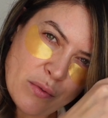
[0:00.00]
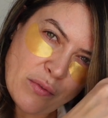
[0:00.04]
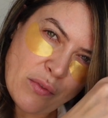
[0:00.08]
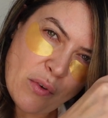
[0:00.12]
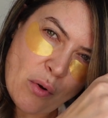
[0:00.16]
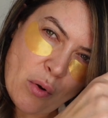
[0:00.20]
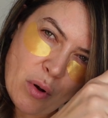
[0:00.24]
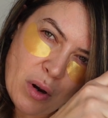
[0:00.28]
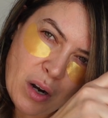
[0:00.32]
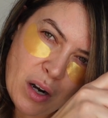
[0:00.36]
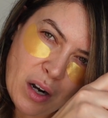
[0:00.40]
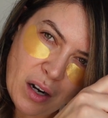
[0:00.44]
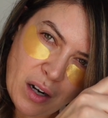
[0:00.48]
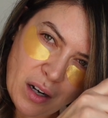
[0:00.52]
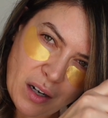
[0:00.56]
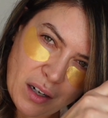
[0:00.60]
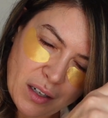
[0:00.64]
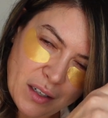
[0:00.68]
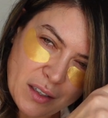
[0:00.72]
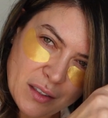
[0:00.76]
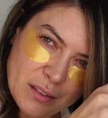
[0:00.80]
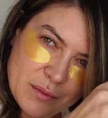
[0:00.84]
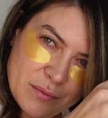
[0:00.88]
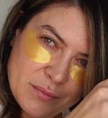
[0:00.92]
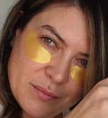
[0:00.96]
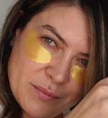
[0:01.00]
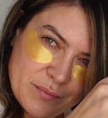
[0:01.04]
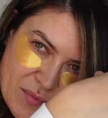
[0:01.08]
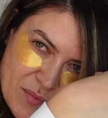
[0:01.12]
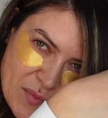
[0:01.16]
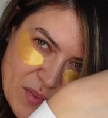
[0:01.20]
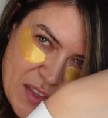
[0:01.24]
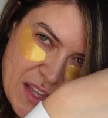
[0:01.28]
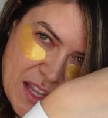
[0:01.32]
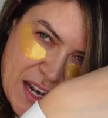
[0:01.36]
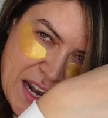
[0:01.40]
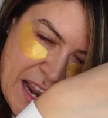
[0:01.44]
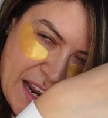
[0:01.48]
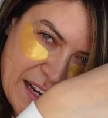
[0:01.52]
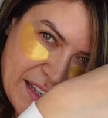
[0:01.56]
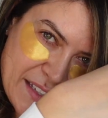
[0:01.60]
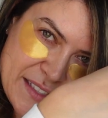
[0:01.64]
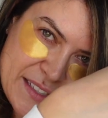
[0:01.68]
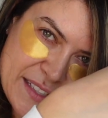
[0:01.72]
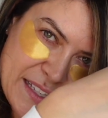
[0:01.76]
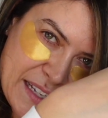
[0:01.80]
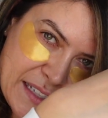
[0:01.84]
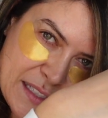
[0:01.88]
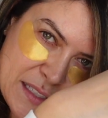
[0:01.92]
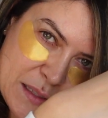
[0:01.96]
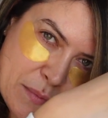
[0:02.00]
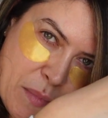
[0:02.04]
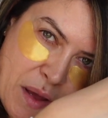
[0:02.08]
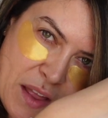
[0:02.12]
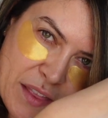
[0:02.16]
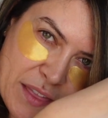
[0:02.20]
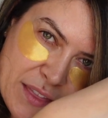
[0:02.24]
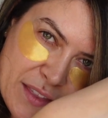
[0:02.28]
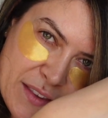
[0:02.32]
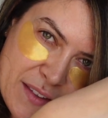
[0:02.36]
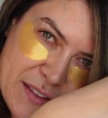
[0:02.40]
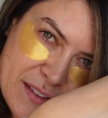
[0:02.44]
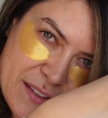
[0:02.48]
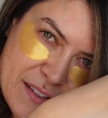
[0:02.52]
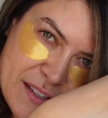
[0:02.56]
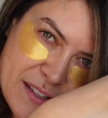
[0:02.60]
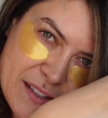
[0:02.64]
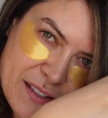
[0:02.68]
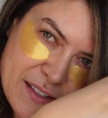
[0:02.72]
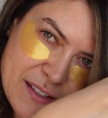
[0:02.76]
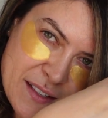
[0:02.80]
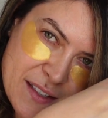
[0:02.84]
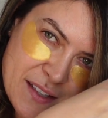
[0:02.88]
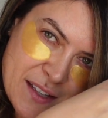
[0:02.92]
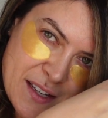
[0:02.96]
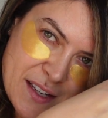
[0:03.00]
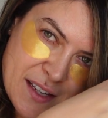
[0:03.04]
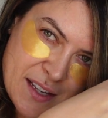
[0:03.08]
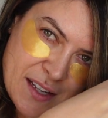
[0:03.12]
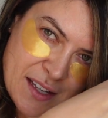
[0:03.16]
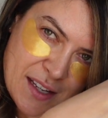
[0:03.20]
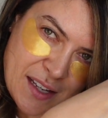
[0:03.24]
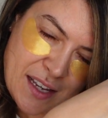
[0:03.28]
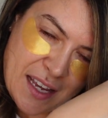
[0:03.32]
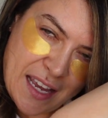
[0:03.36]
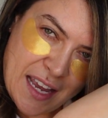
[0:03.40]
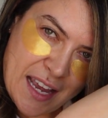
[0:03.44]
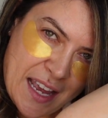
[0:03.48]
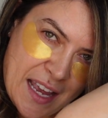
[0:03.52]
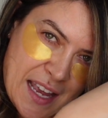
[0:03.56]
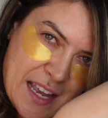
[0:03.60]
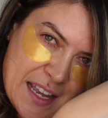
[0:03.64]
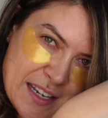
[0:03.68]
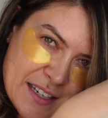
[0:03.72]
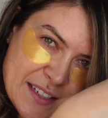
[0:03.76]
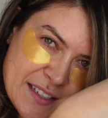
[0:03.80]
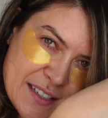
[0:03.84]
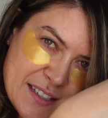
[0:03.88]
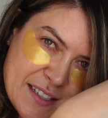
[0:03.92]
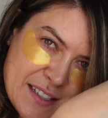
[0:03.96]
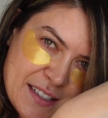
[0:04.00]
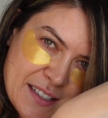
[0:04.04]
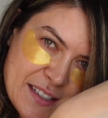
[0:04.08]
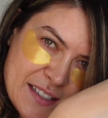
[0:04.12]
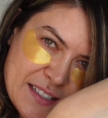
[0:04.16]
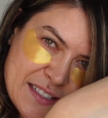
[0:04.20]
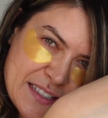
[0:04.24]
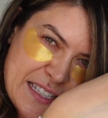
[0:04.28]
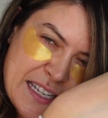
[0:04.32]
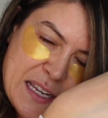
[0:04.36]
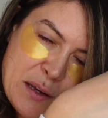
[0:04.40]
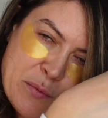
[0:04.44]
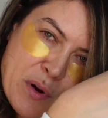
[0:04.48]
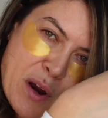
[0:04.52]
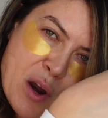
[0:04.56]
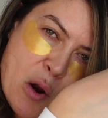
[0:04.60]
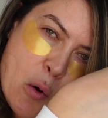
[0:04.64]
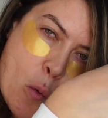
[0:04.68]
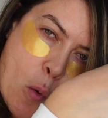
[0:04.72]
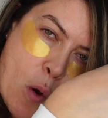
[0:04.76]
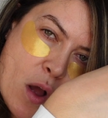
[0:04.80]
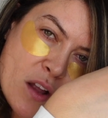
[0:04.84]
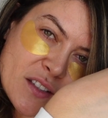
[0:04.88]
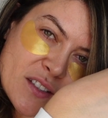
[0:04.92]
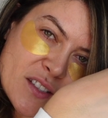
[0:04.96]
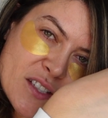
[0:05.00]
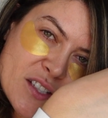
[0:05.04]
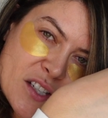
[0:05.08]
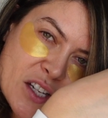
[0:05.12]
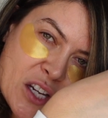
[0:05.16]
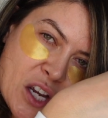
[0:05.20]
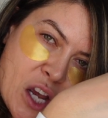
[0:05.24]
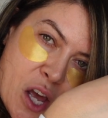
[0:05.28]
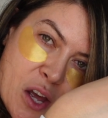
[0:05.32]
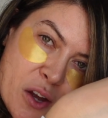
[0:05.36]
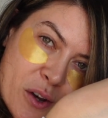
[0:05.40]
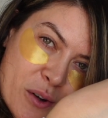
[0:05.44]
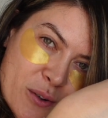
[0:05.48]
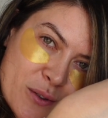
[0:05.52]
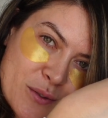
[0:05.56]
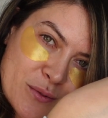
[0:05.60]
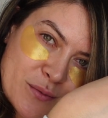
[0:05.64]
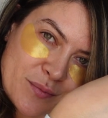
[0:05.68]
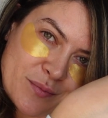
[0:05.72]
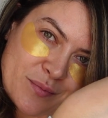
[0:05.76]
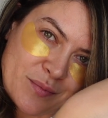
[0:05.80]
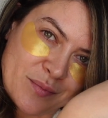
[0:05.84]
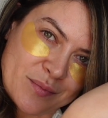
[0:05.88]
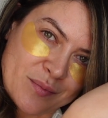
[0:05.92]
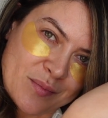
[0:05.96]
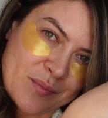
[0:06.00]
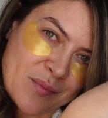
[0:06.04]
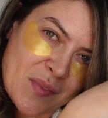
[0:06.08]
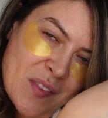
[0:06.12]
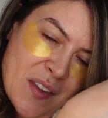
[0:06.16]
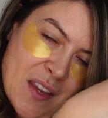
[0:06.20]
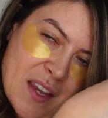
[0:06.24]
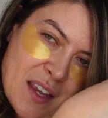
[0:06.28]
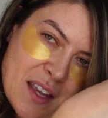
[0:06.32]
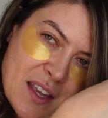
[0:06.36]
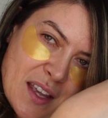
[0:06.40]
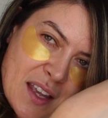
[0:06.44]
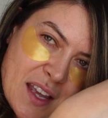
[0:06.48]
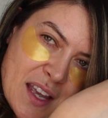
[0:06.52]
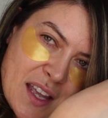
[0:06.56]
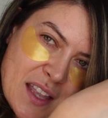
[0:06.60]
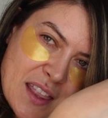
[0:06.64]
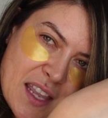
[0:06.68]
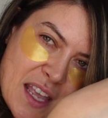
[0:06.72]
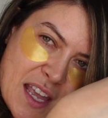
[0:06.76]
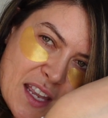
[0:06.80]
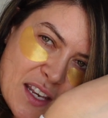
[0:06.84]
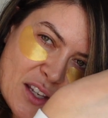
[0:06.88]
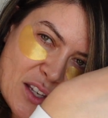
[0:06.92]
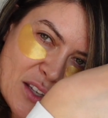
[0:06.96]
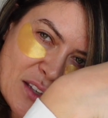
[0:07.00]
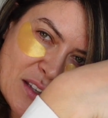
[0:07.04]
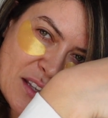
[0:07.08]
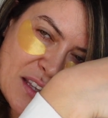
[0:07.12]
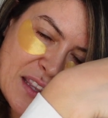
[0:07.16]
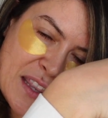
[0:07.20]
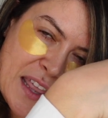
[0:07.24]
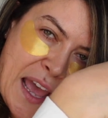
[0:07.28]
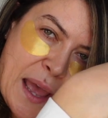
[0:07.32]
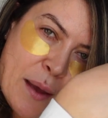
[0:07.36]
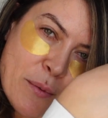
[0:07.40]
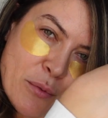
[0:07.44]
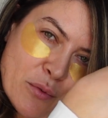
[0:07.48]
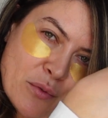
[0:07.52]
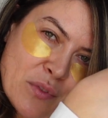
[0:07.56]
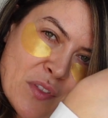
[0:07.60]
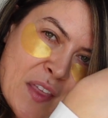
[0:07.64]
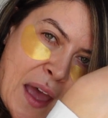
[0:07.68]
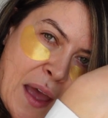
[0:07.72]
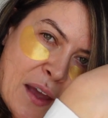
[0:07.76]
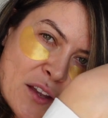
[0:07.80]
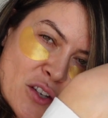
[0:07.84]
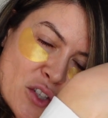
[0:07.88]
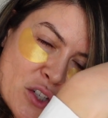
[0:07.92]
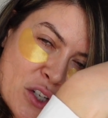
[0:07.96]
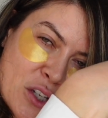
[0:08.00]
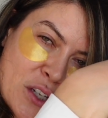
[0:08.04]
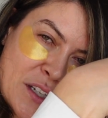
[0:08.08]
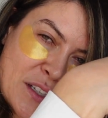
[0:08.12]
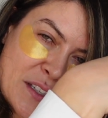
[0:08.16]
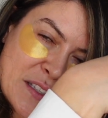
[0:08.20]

for the next 6 months and see where it wants to go. And then that should